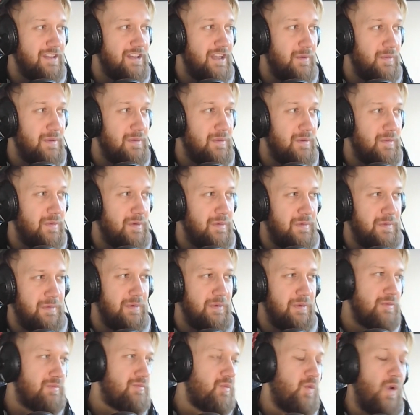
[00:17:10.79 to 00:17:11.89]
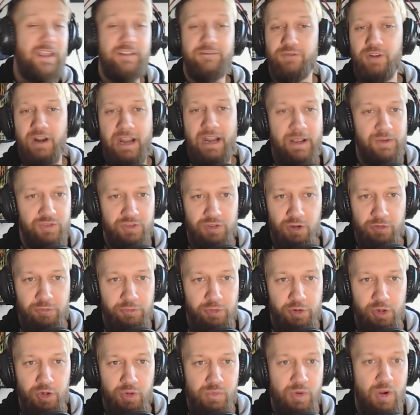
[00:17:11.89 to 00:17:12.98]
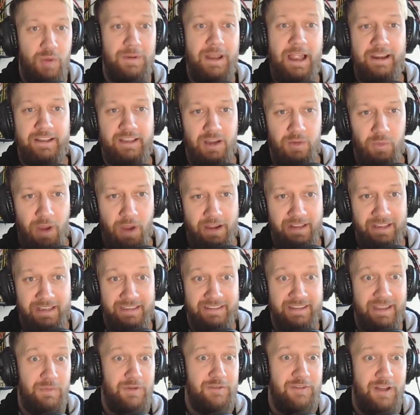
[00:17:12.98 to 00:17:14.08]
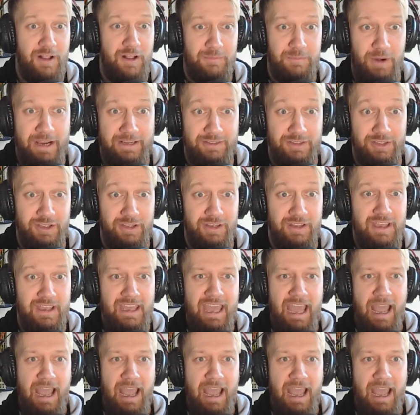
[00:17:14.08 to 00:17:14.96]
you know, we were waiting for our house to go through, we were planning our wedding, and then we fell pregnant,